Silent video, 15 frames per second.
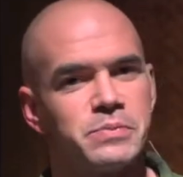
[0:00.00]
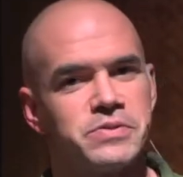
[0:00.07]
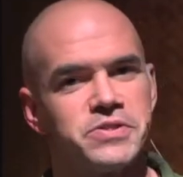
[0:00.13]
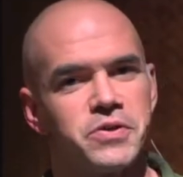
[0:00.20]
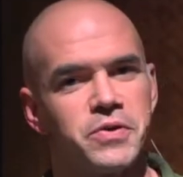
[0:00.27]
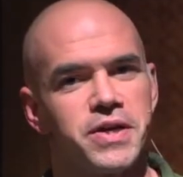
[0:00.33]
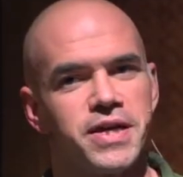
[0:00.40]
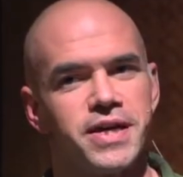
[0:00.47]

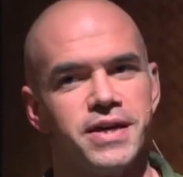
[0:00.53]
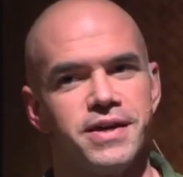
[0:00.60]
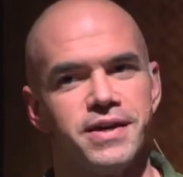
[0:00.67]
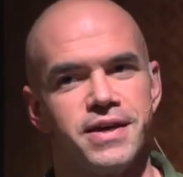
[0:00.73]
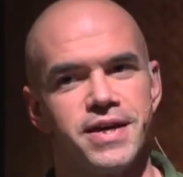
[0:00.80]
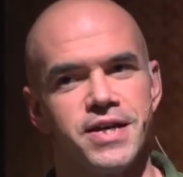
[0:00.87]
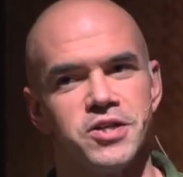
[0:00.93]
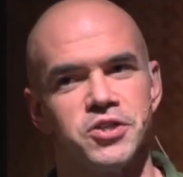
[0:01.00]
So
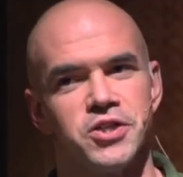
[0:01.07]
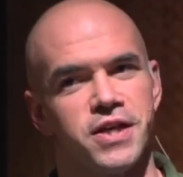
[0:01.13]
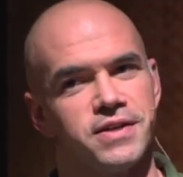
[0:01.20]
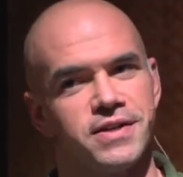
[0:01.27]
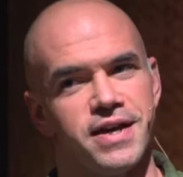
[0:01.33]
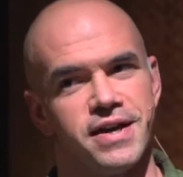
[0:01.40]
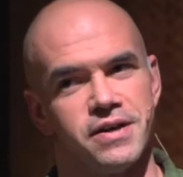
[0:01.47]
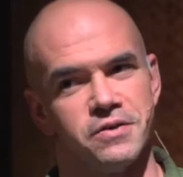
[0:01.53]
he shut
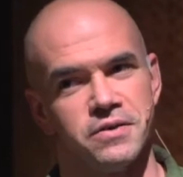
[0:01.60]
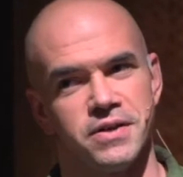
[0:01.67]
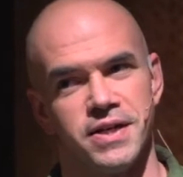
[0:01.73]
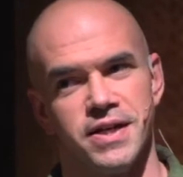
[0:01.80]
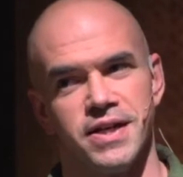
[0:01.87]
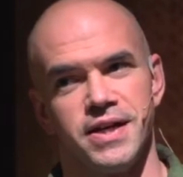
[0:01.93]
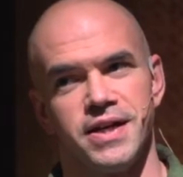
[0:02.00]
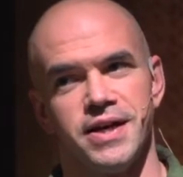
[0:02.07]
down
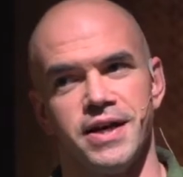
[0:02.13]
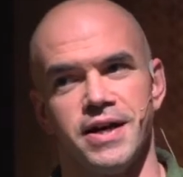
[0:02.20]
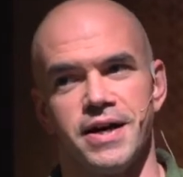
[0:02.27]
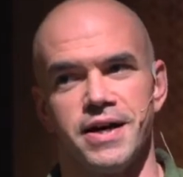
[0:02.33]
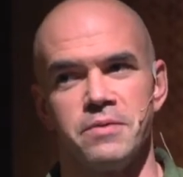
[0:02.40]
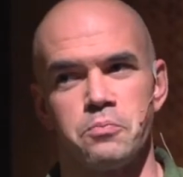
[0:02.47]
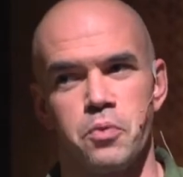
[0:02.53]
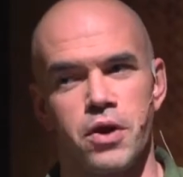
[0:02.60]

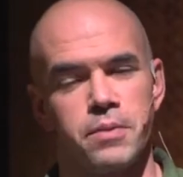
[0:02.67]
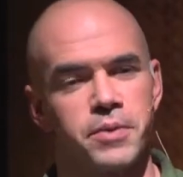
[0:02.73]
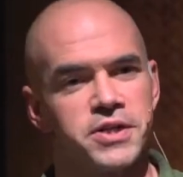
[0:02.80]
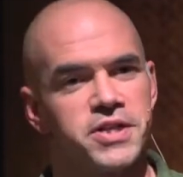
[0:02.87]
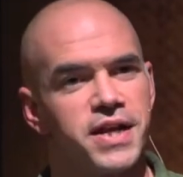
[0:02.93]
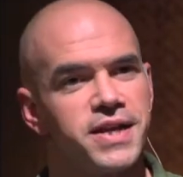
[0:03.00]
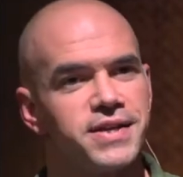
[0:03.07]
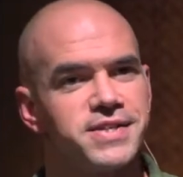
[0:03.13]
pretty
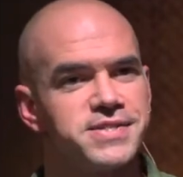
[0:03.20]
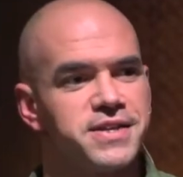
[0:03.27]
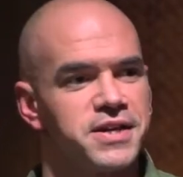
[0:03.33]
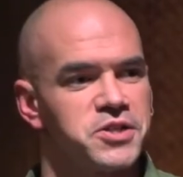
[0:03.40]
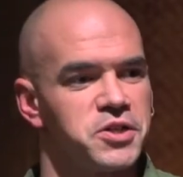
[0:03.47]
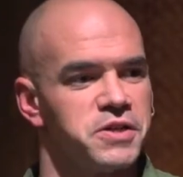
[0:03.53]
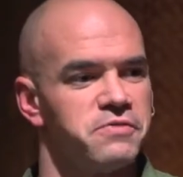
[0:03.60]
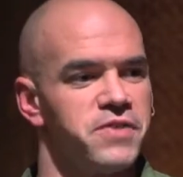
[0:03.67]
much any
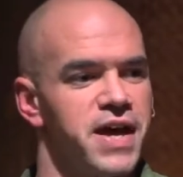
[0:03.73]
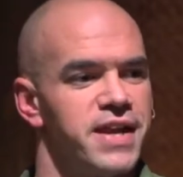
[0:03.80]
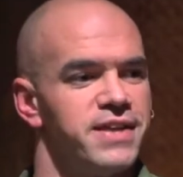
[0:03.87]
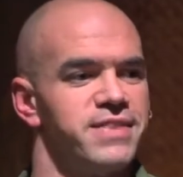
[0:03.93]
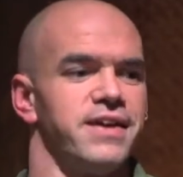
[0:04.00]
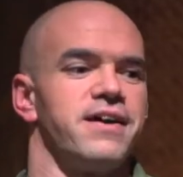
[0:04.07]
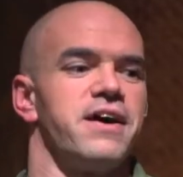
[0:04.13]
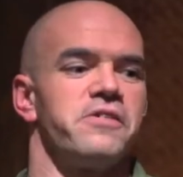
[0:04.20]
discussion of
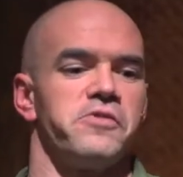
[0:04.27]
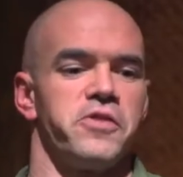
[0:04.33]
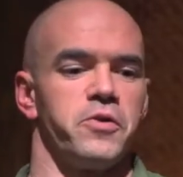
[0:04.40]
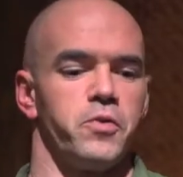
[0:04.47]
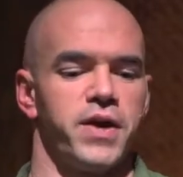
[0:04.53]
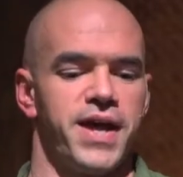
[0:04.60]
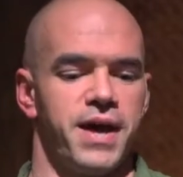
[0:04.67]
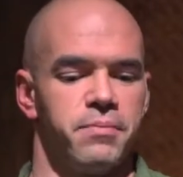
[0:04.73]
anything other than
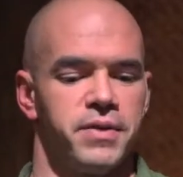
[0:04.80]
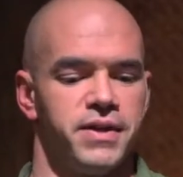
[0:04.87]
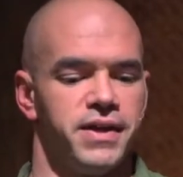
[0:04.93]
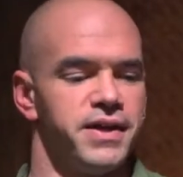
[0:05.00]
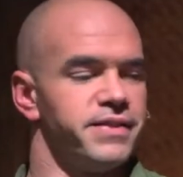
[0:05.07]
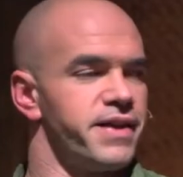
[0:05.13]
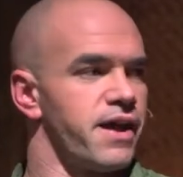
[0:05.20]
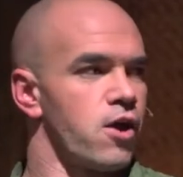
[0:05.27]
what happened
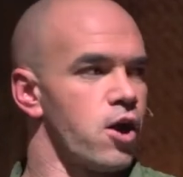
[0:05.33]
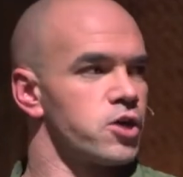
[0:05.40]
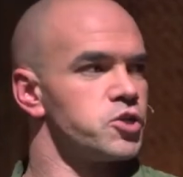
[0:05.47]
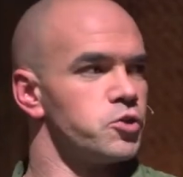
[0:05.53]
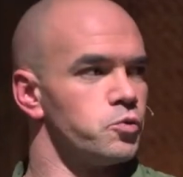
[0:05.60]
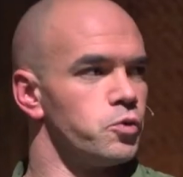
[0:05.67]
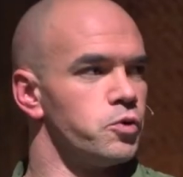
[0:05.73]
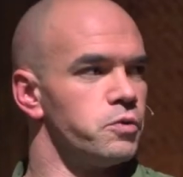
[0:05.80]
in that
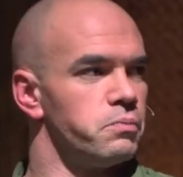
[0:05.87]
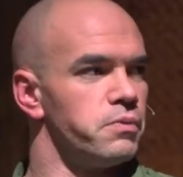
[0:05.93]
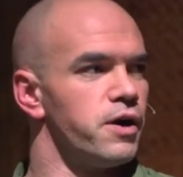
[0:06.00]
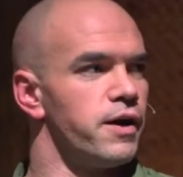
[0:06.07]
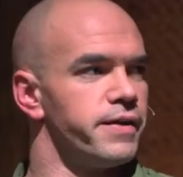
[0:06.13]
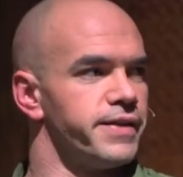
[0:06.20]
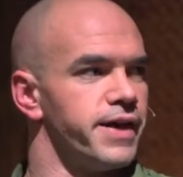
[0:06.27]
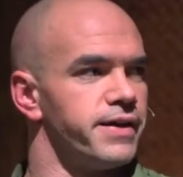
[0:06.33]
auction room
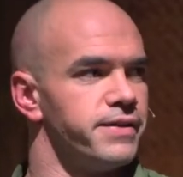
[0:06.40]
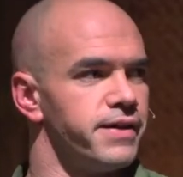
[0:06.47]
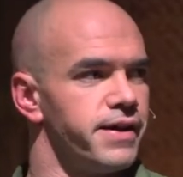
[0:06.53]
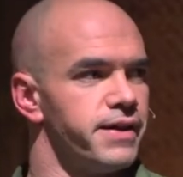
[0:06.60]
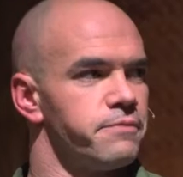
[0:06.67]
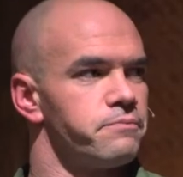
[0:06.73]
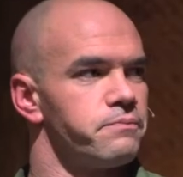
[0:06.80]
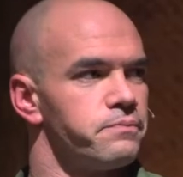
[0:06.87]
on that day.